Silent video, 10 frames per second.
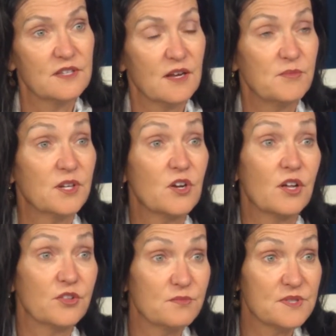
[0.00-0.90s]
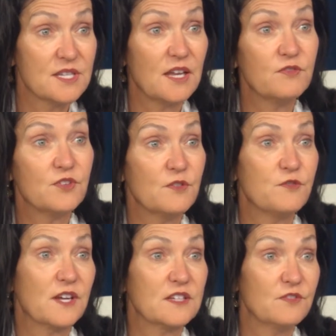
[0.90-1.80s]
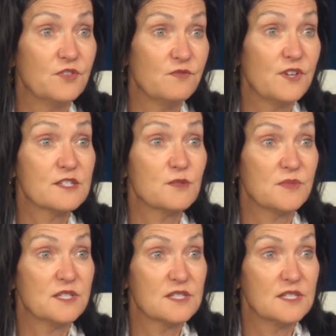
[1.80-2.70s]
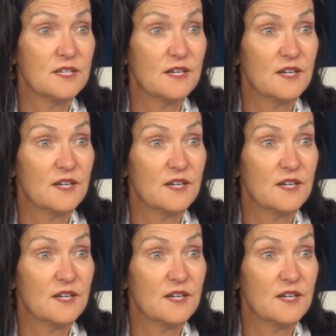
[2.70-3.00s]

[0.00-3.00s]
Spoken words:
I'm going to call them, safe and effective investments